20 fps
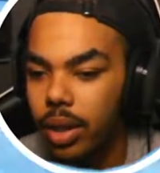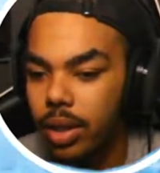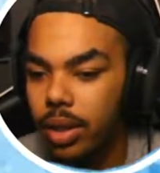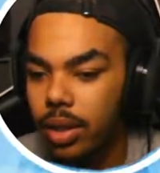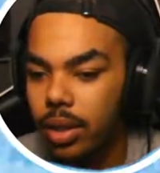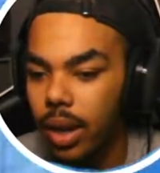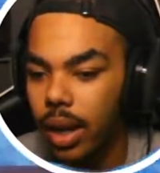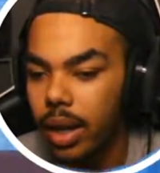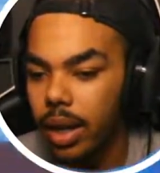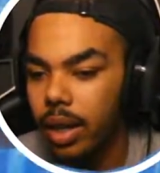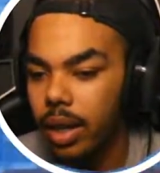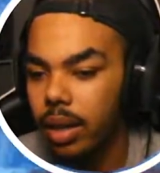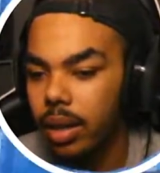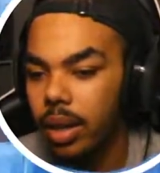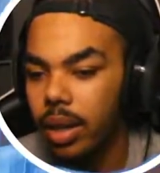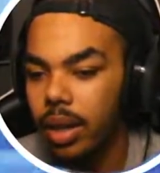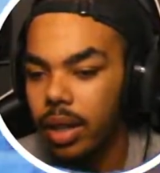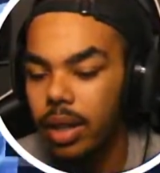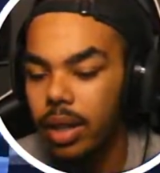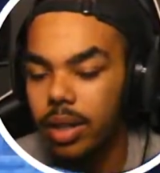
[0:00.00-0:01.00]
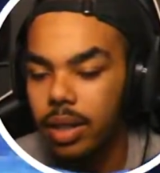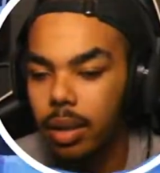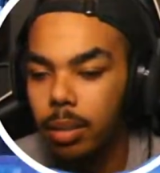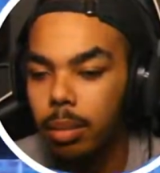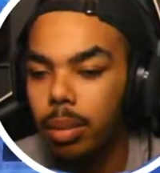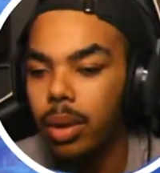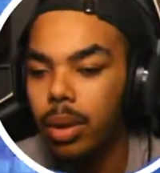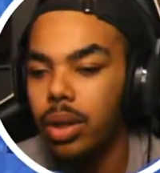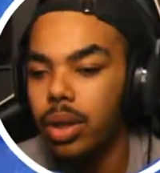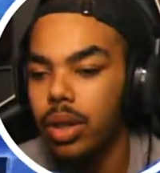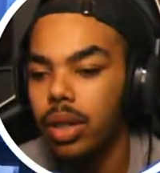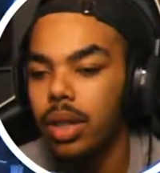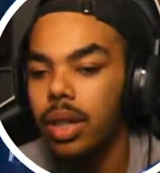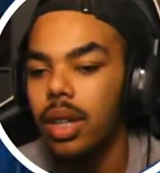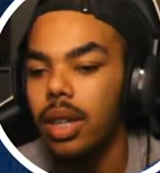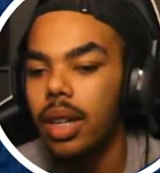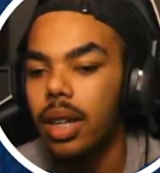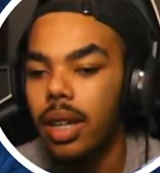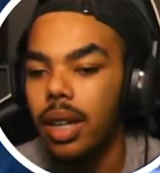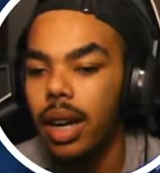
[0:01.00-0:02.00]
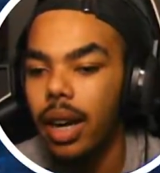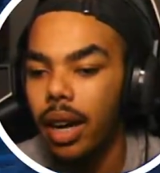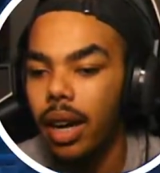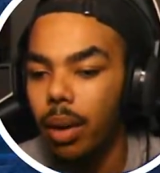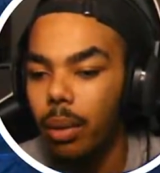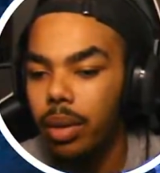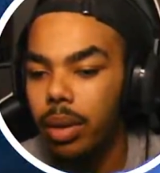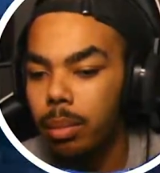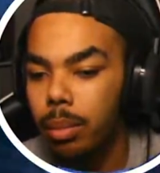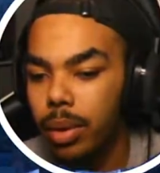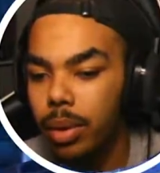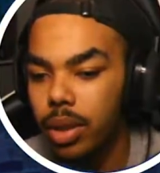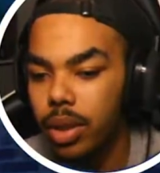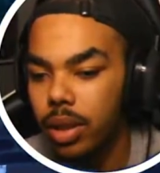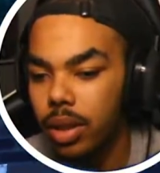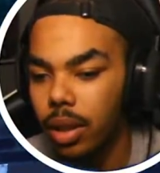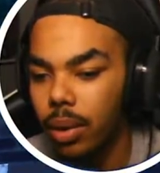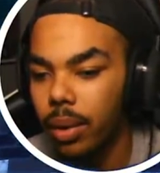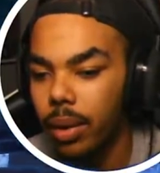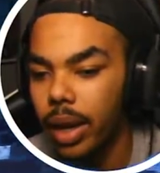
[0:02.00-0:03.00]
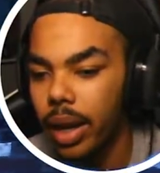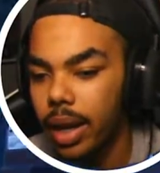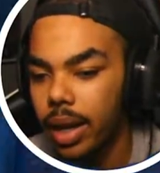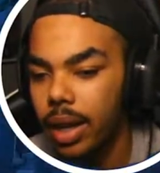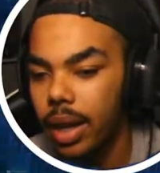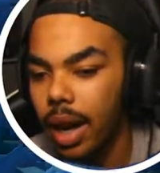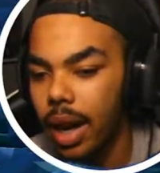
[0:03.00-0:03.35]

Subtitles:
So I hear he's in a bush. And I know where the bush is located.